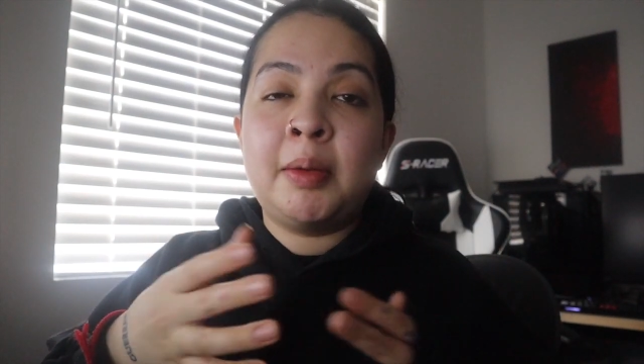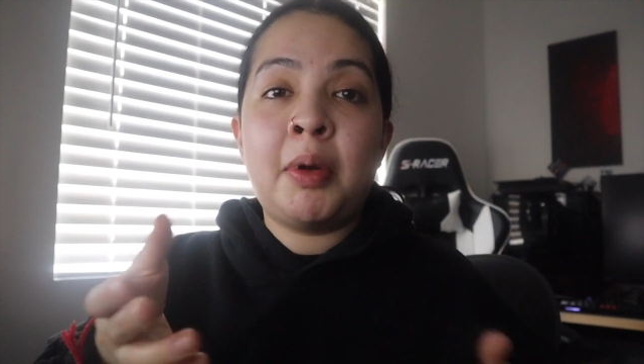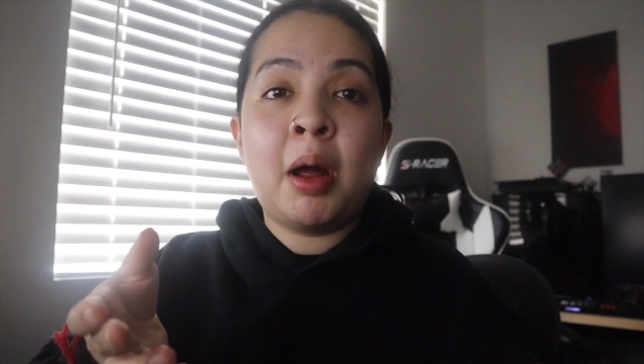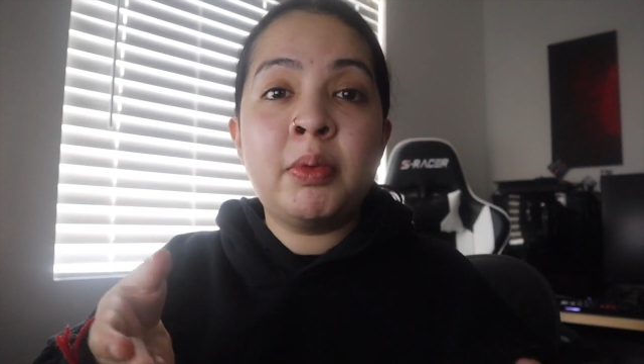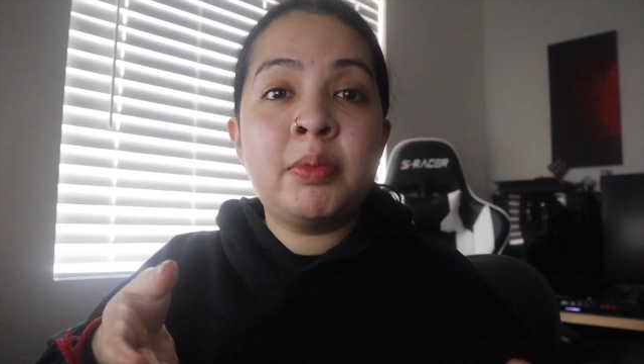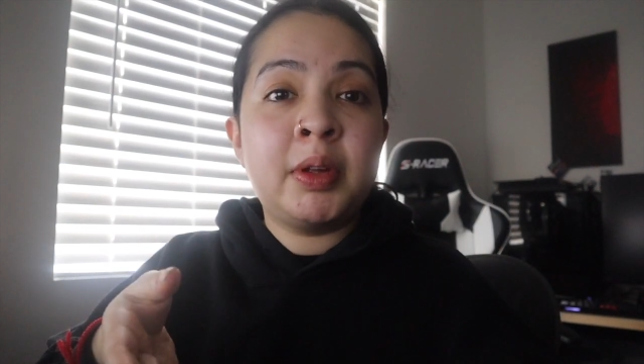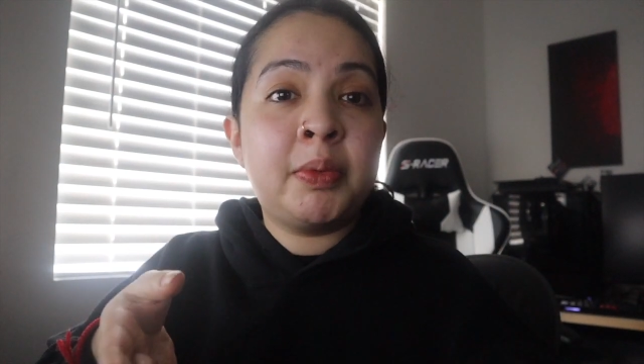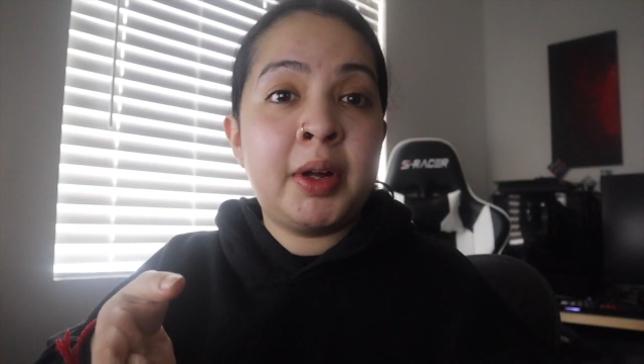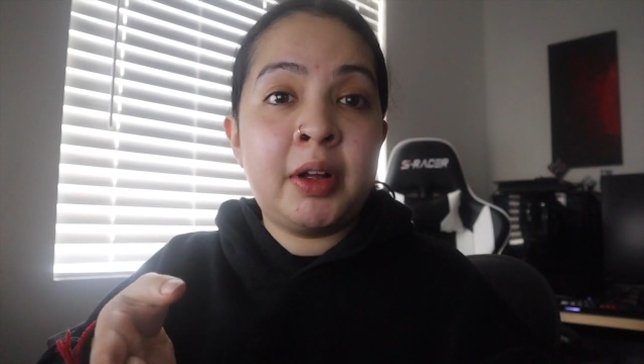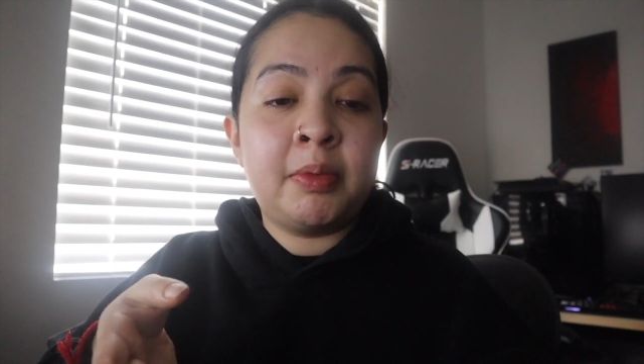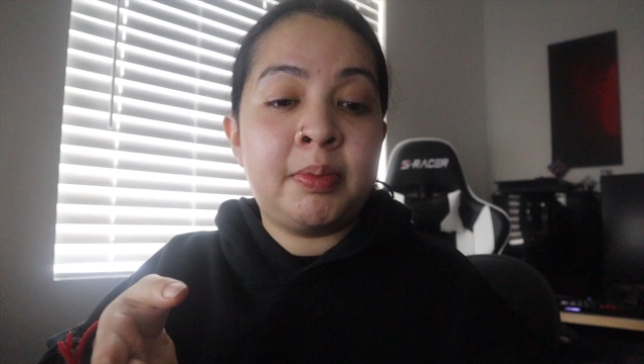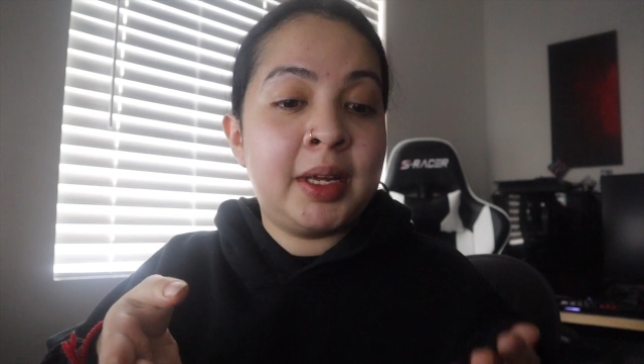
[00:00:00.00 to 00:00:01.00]
It probably
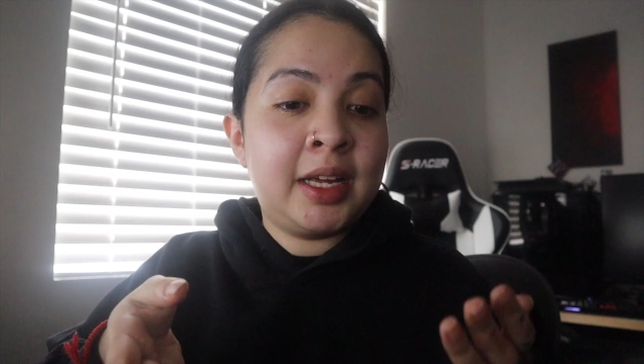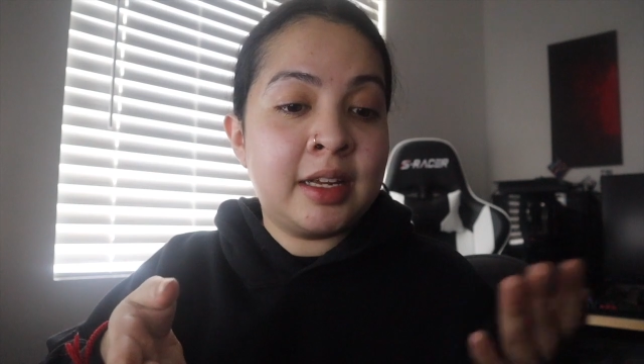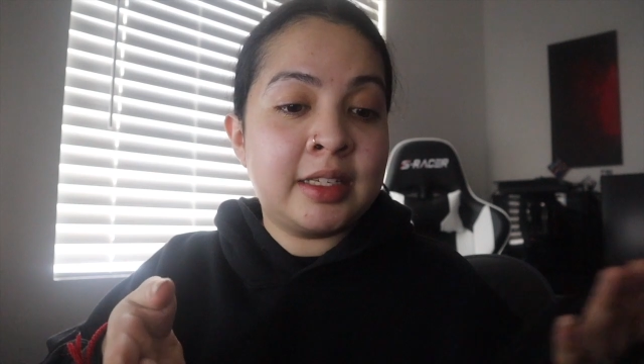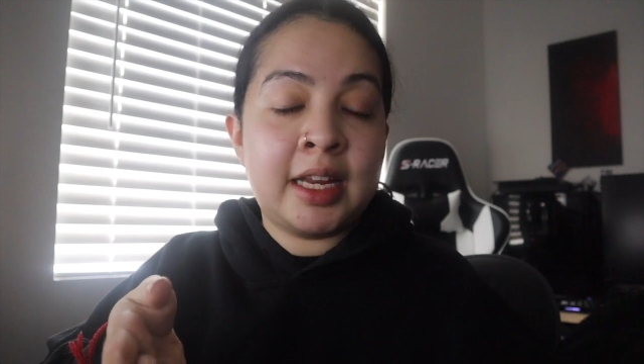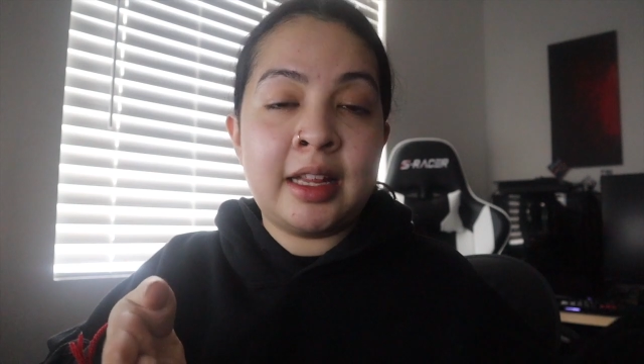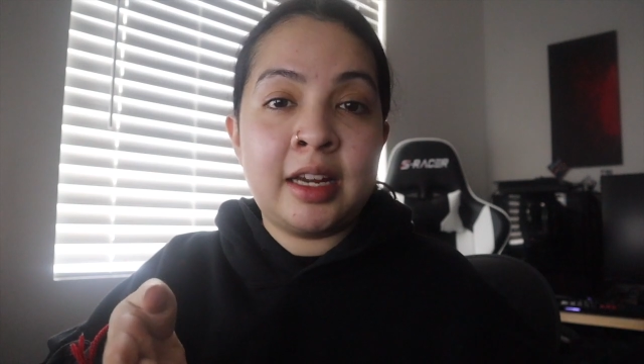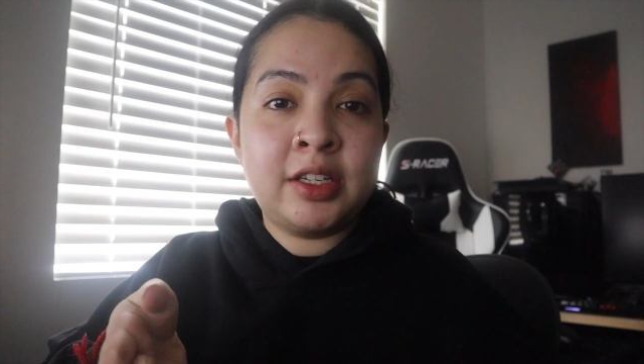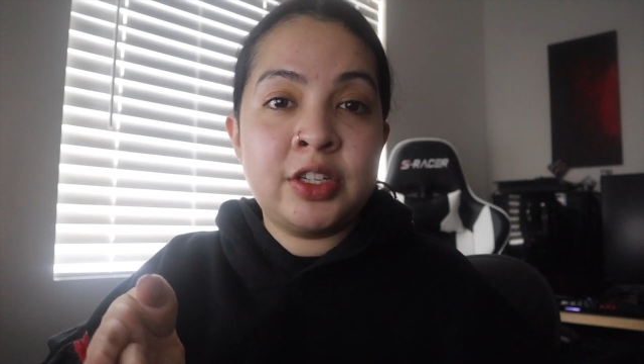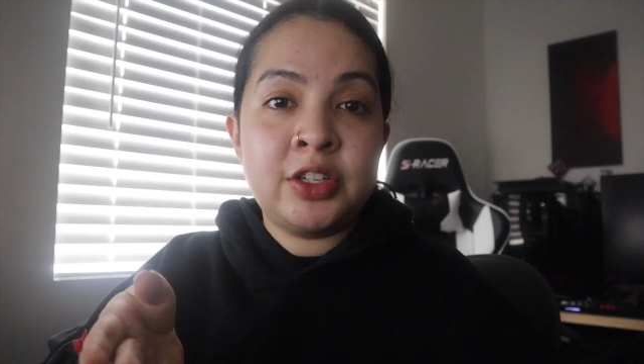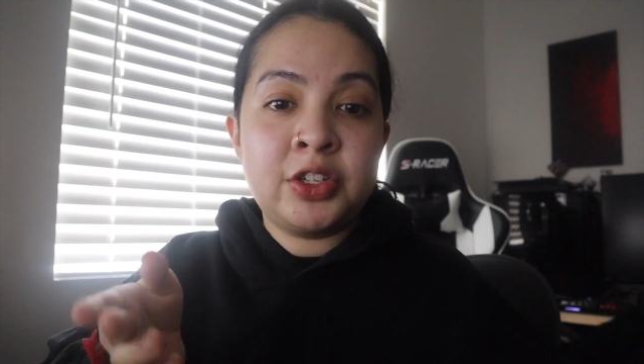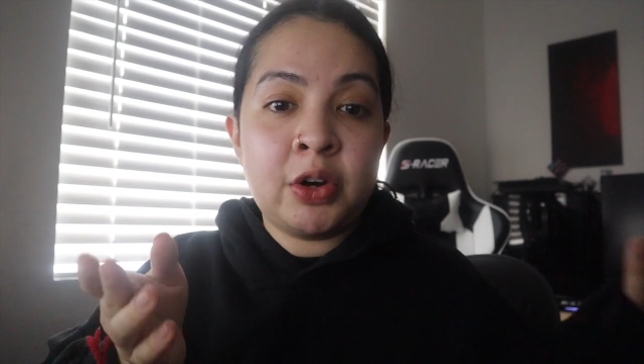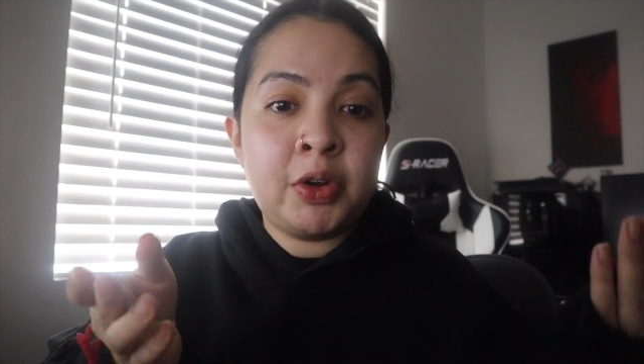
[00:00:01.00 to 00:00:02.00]
will, because I like
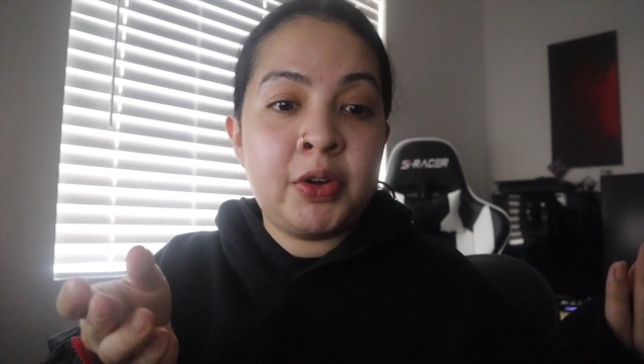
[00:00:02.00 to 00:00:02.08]
to show